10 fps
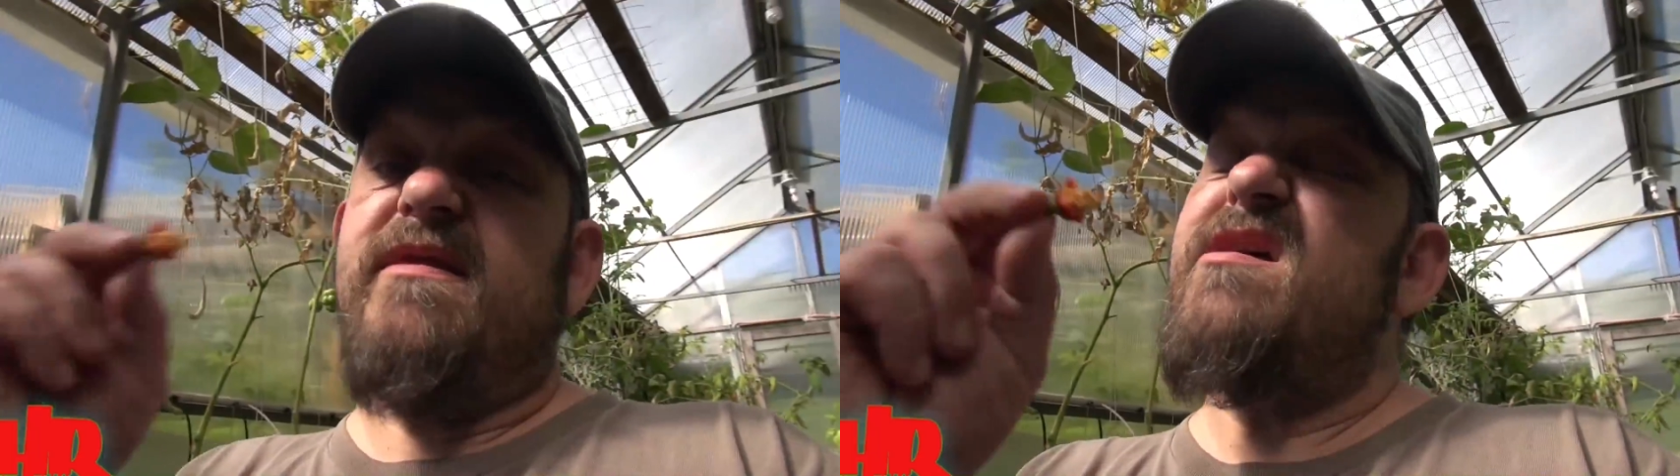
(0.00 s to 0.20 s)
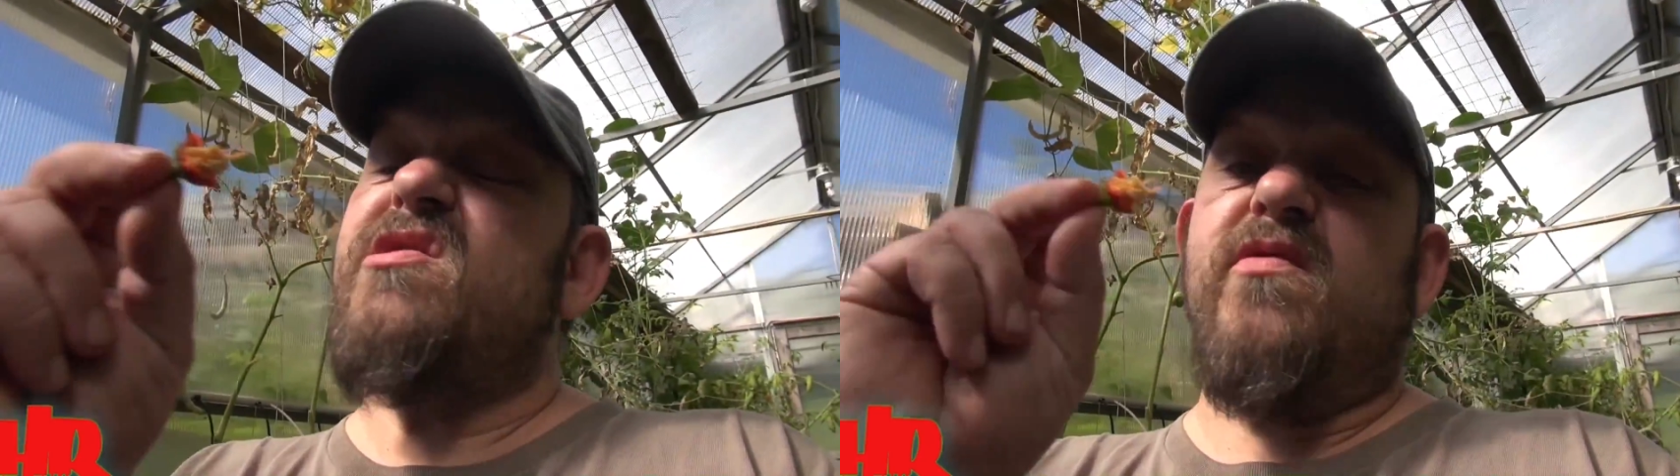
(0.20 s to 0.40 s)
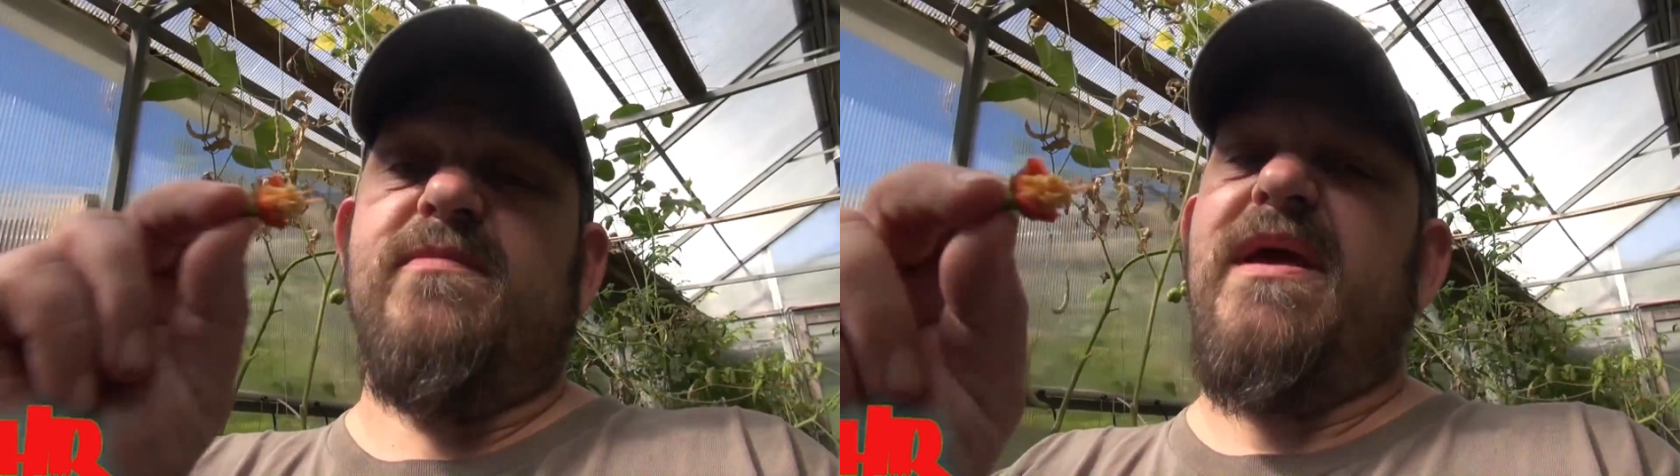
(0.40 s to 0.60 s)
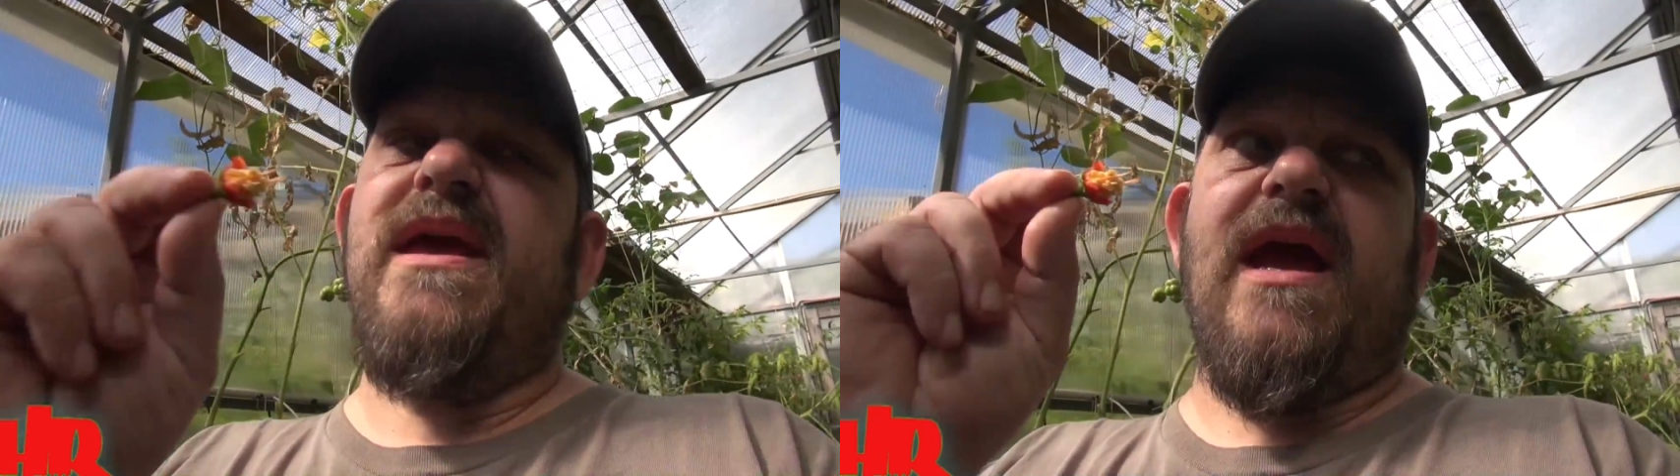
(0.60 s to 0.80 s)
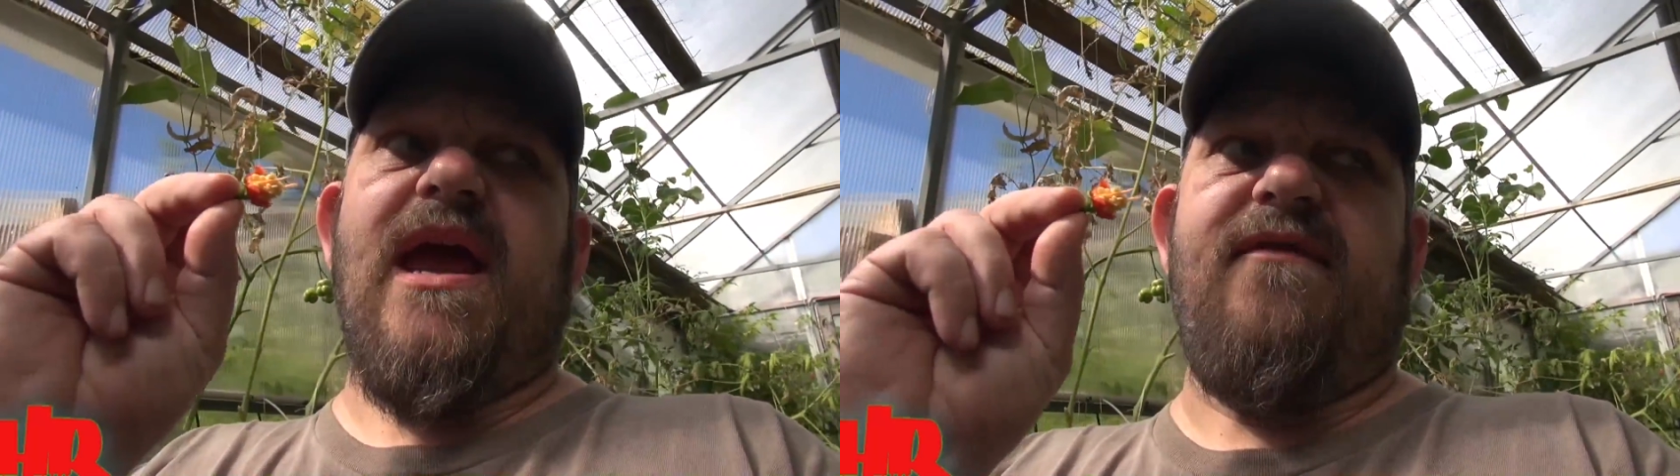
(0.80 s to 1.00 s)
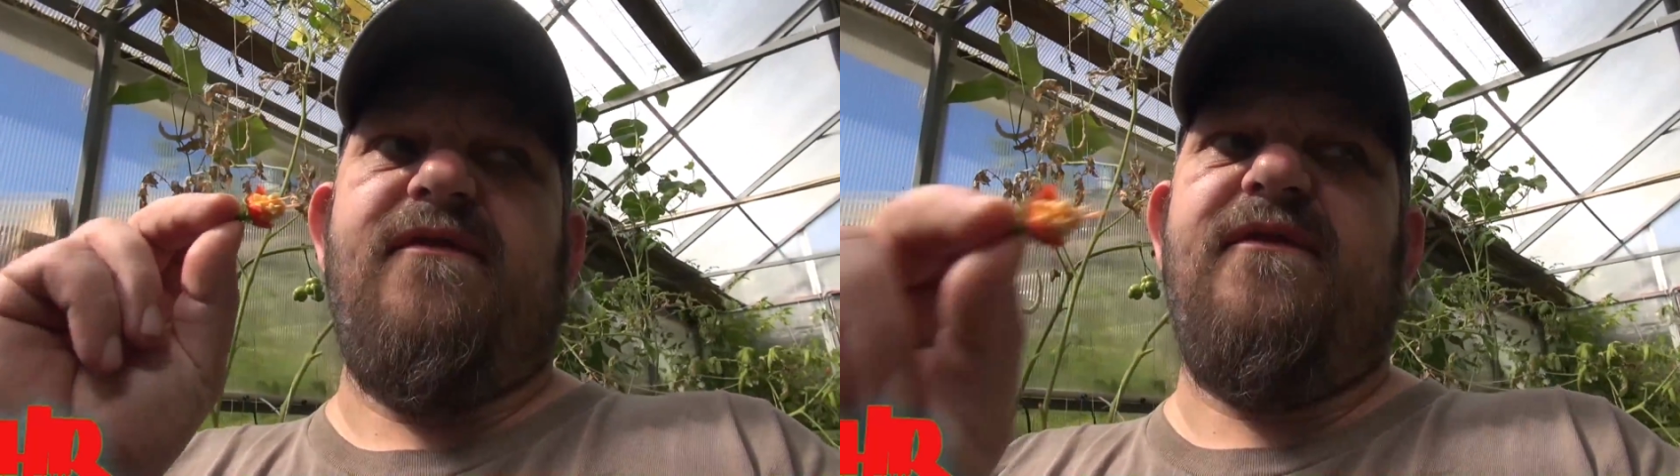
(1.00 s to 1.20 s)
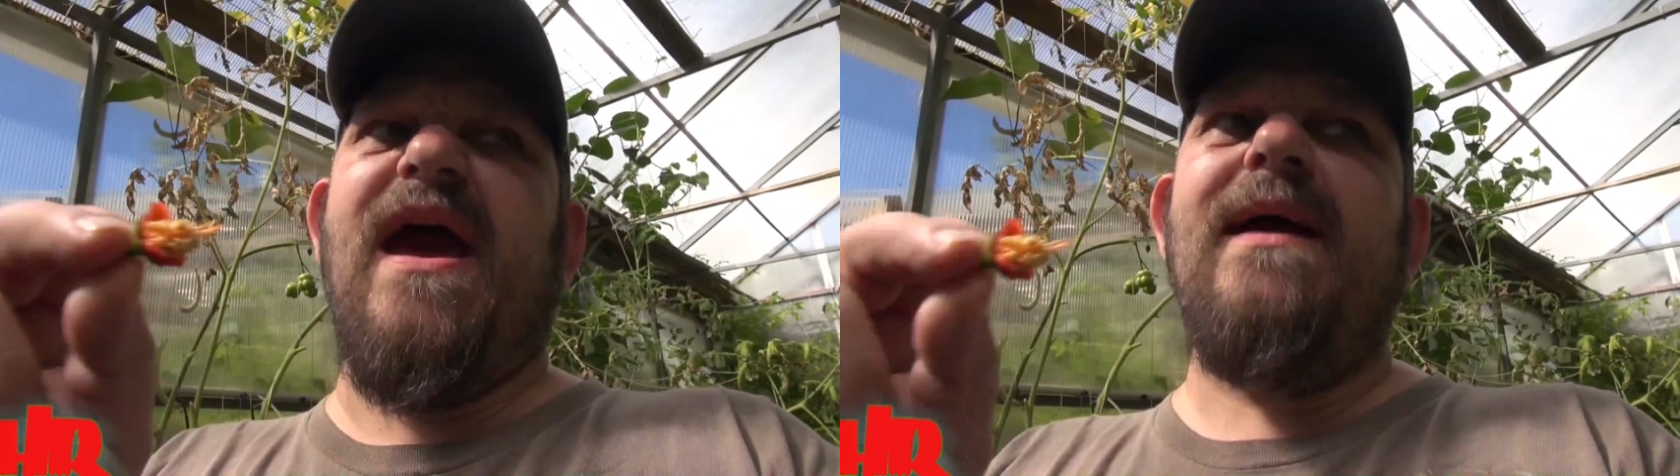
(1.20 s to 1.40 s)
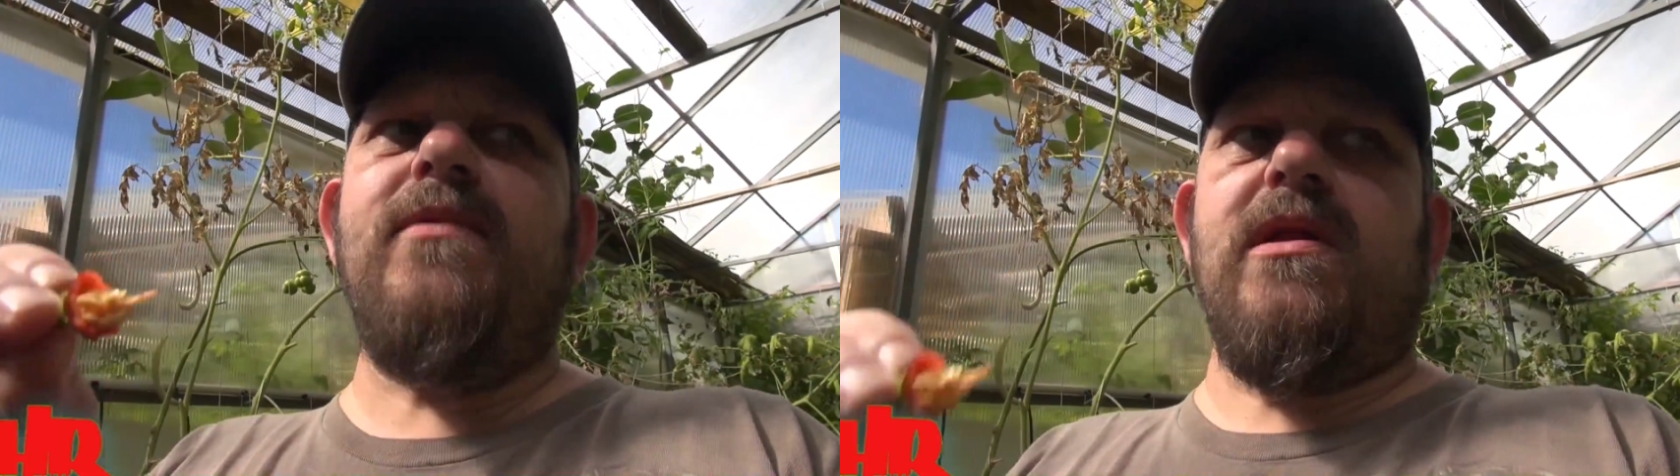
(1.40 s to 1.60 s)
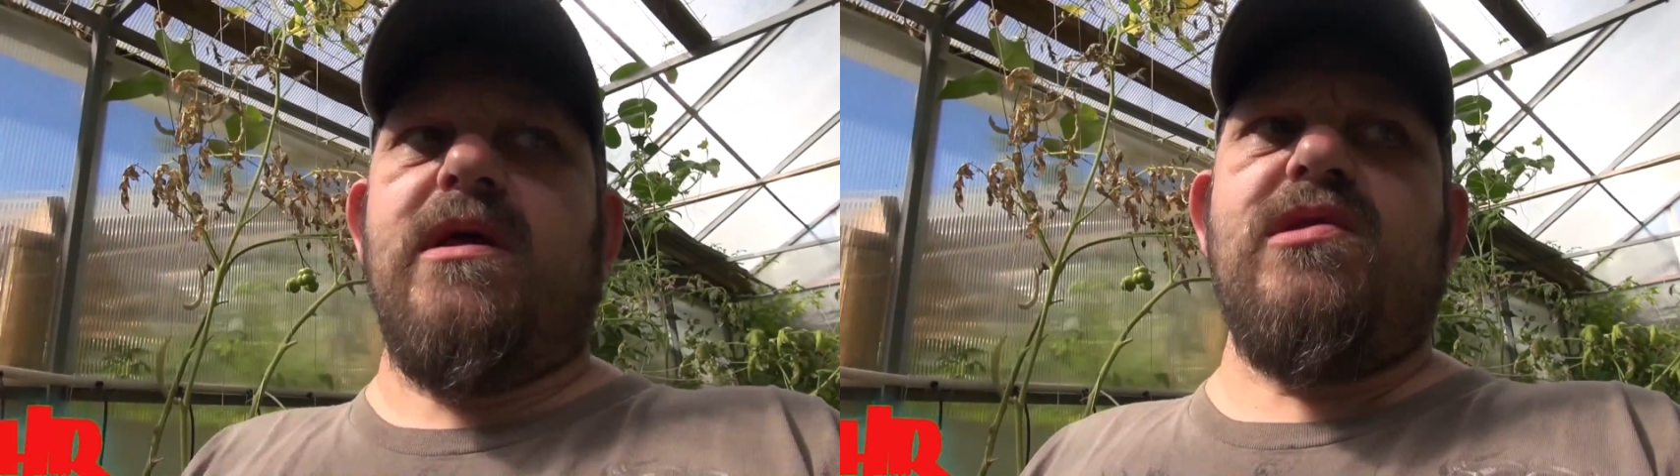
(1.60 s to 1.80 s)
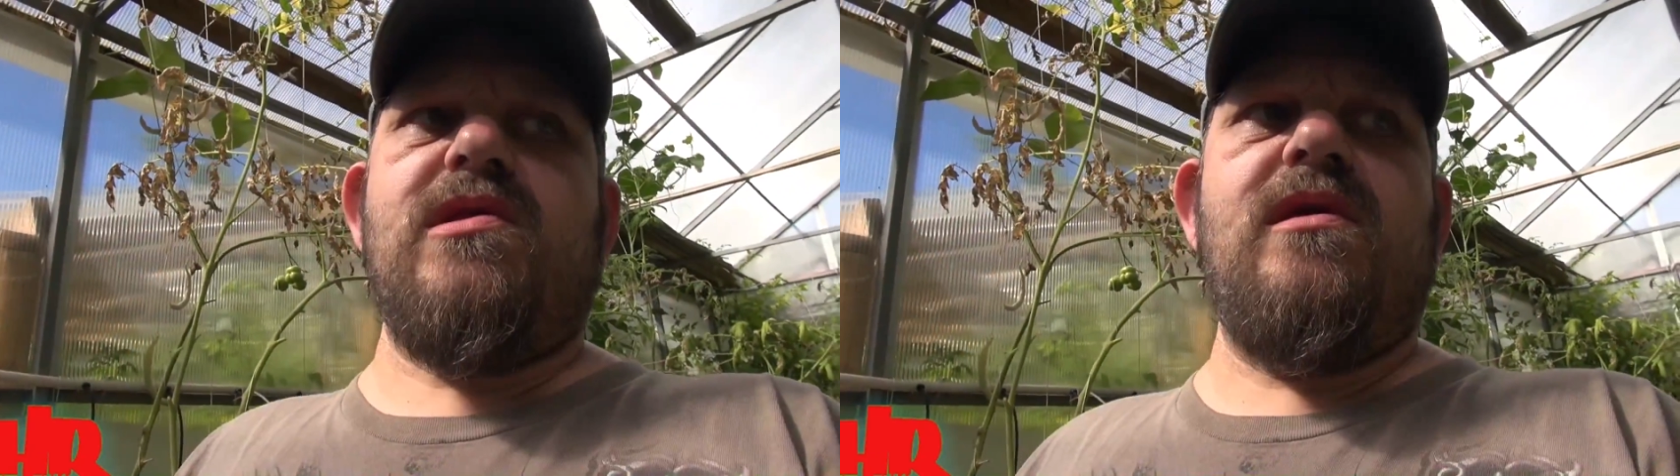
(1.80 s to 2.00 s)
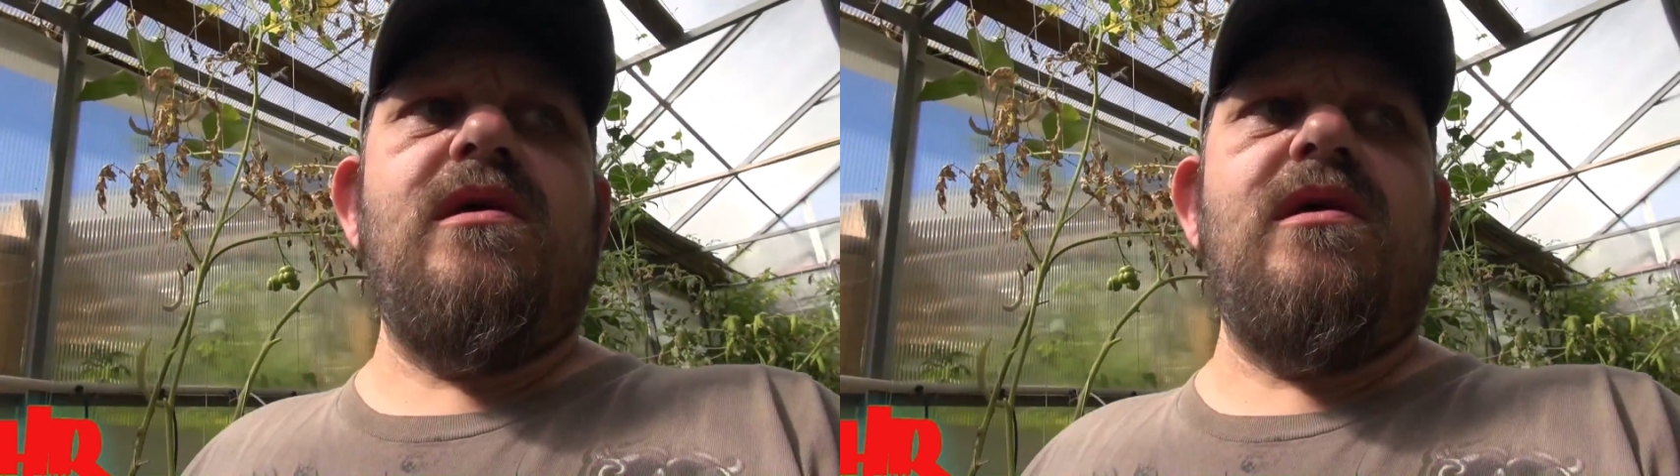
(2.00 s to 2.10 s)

This would make a fabulous,